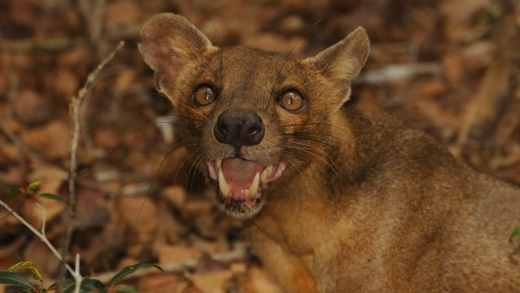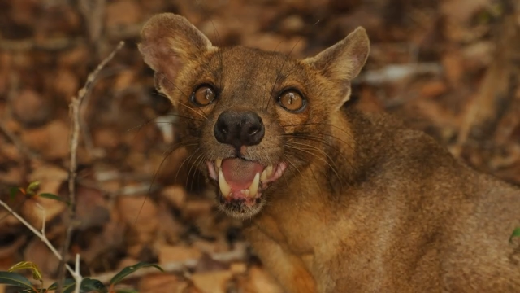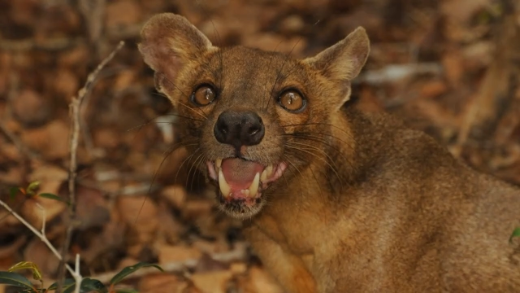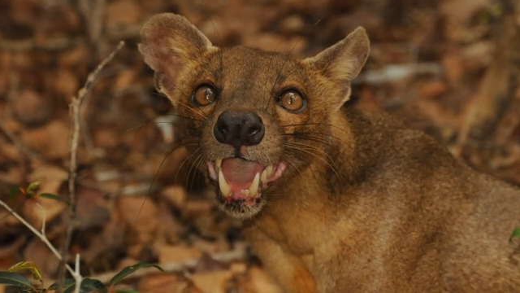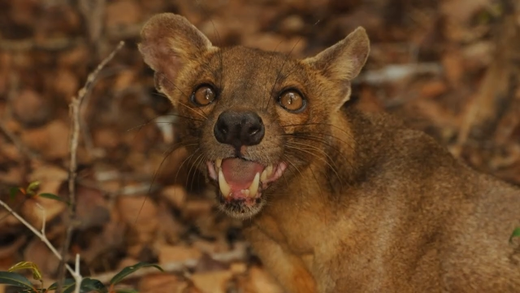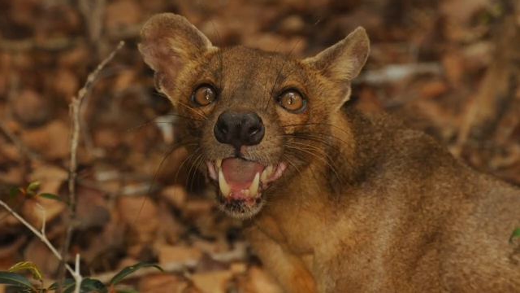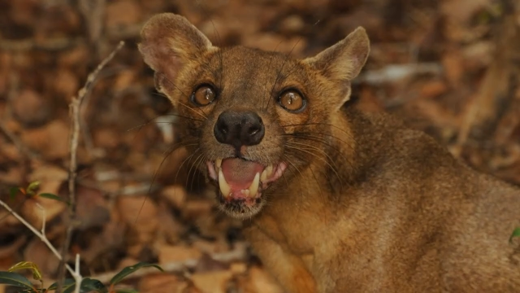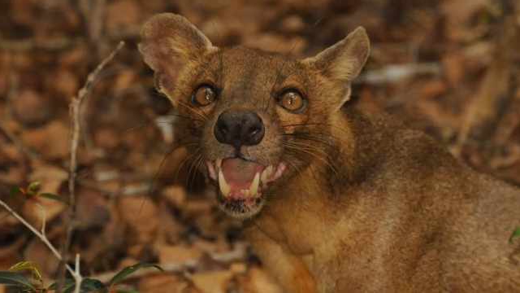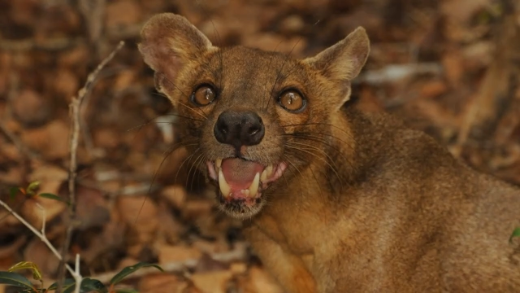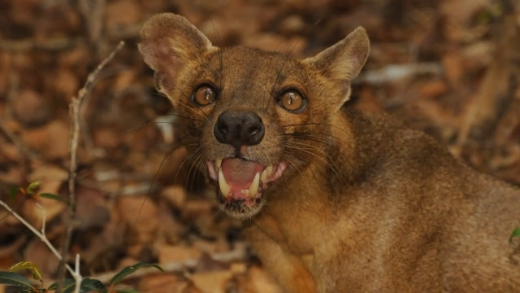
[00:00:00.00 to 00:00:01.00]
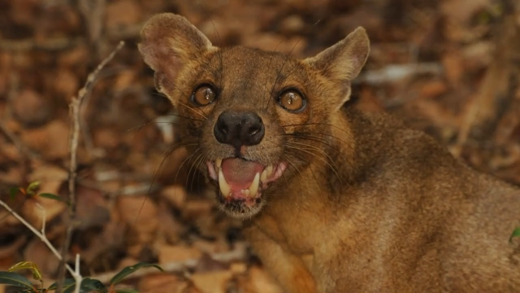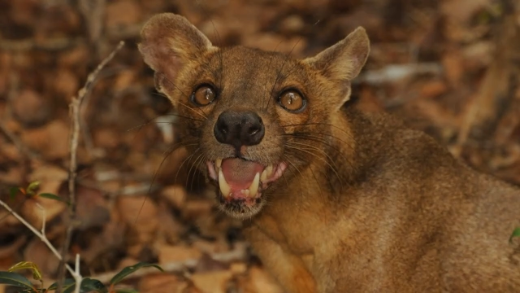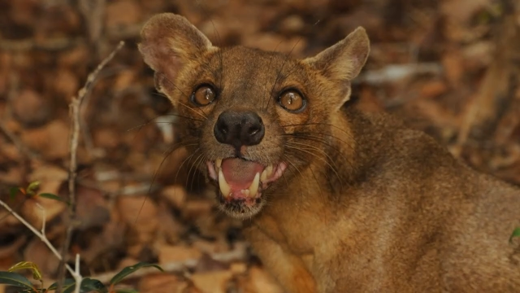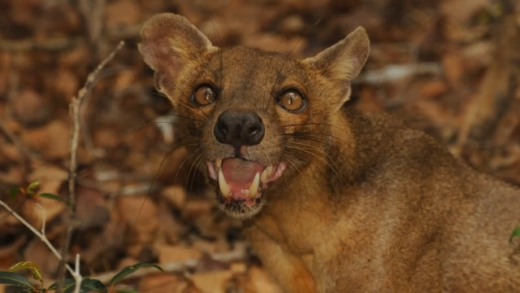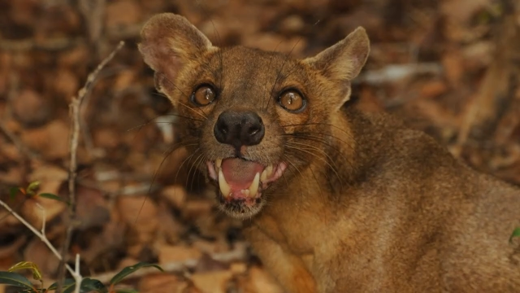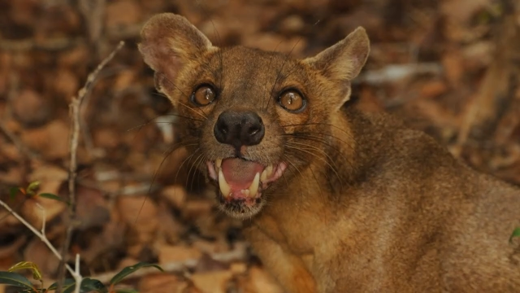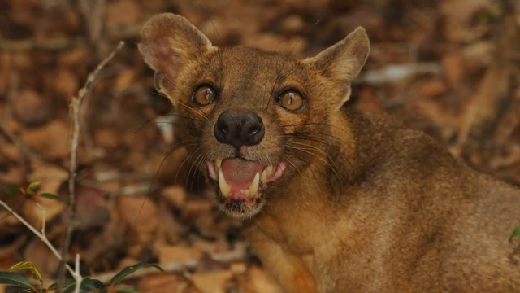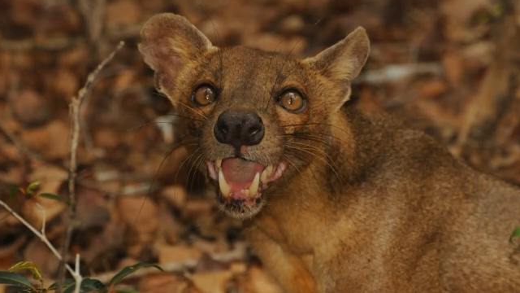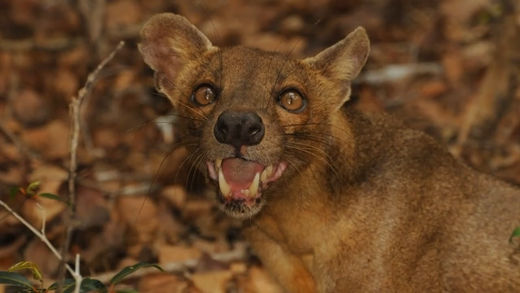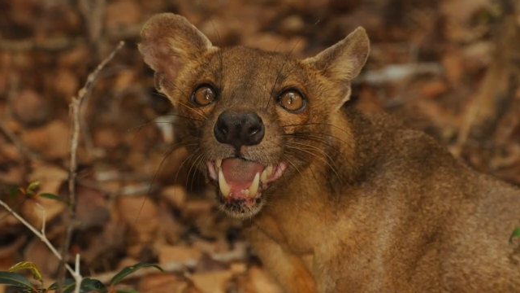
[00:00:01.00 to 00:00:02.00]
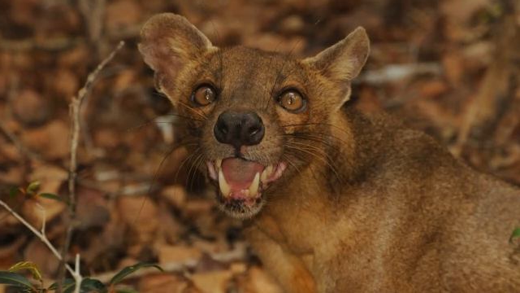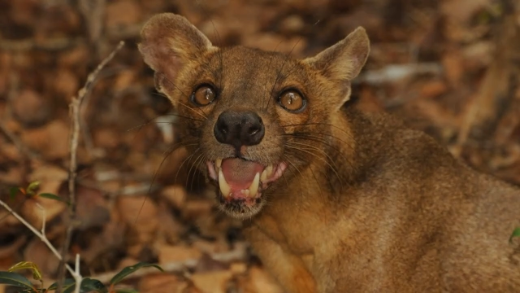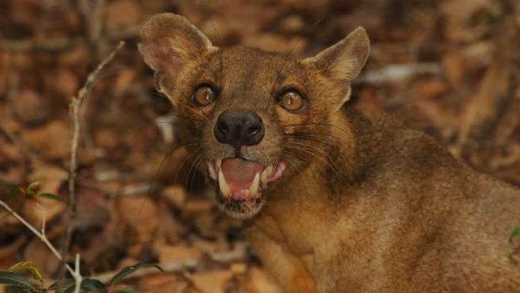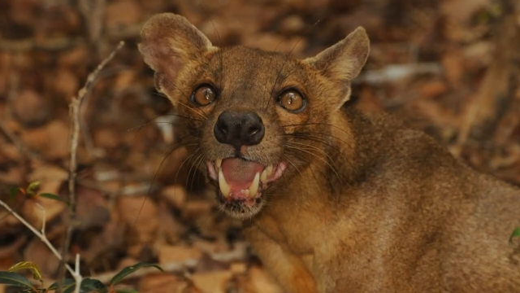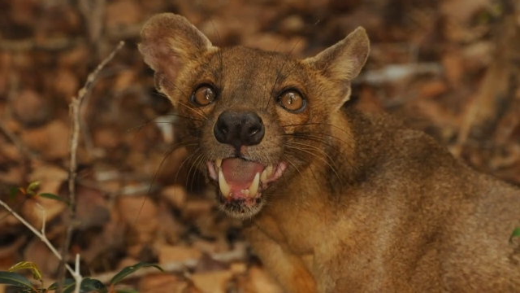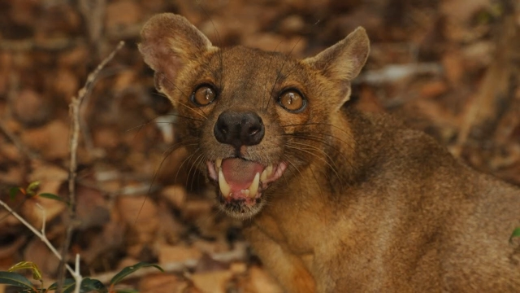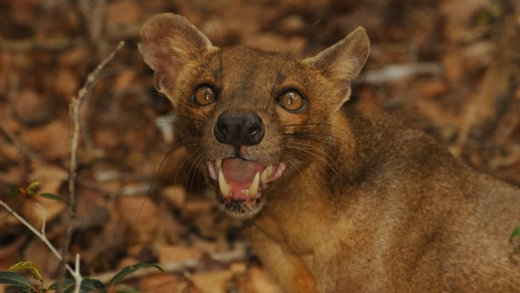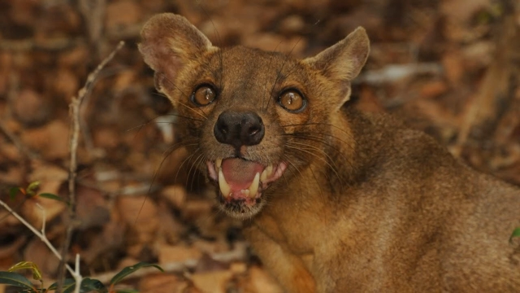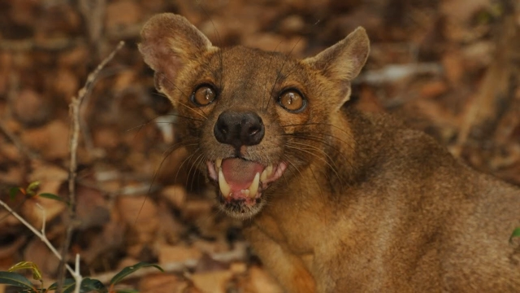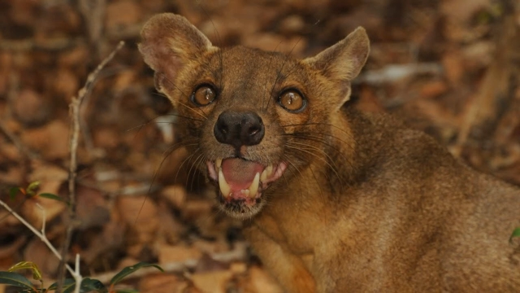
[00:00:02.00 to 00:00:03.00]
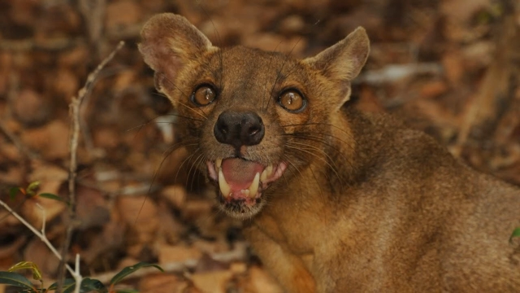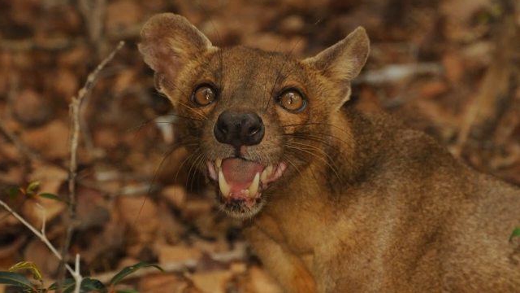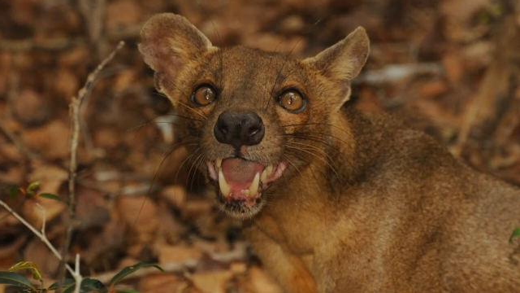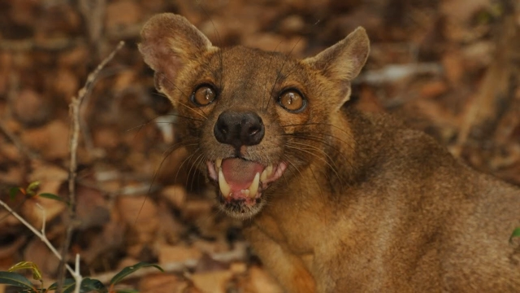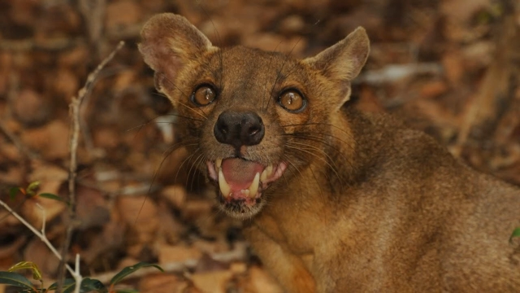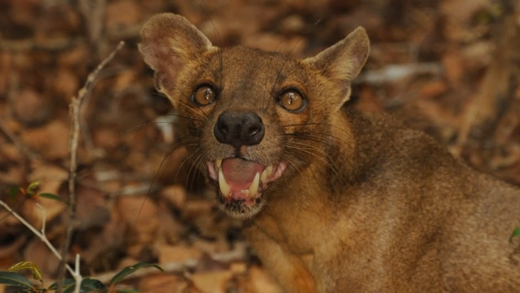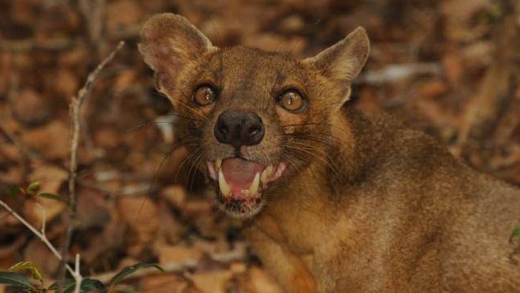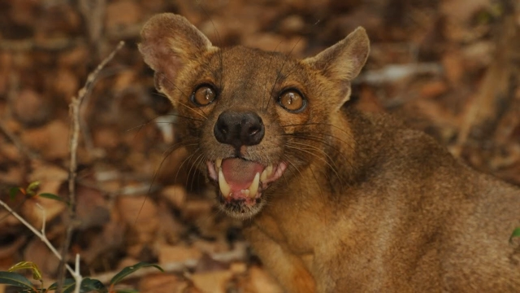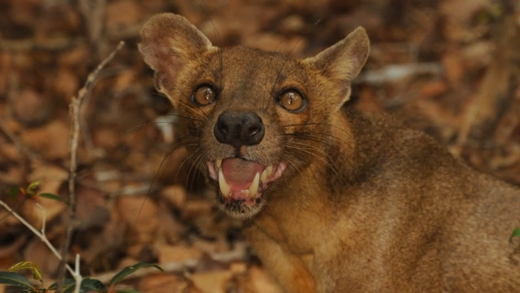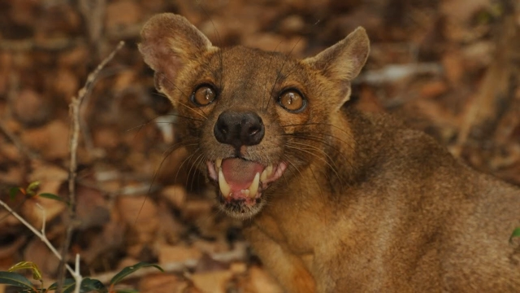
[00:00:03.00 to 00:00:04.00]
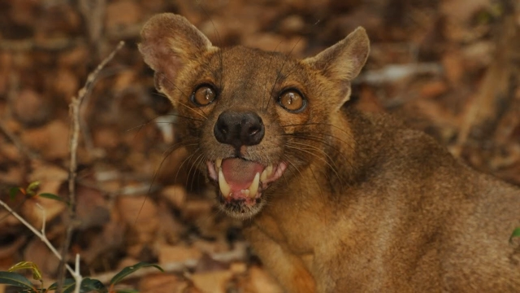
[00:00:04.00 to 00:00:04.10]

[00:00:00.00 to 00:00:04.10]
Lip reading: No face is visible, so there are no lips to read.